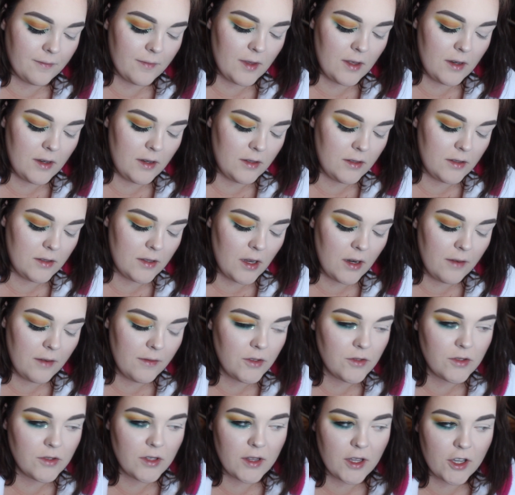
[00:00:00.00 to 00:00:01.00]
And instead of
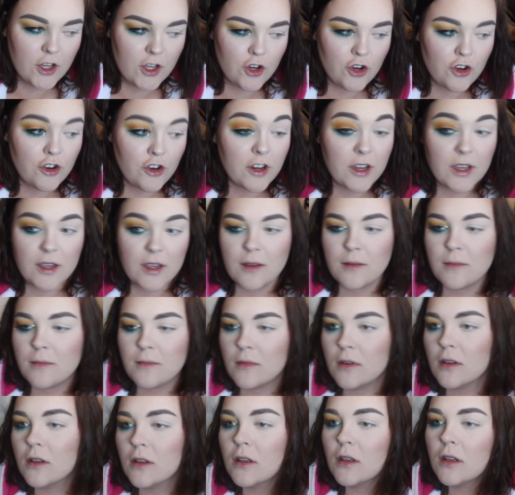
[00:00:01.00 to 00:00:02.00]
using like a
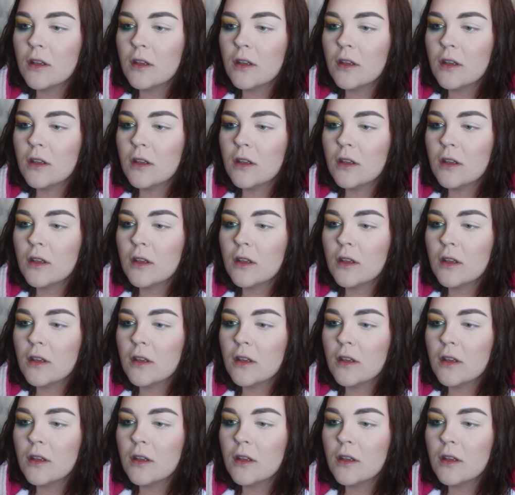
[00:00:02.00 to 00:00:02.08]
cream,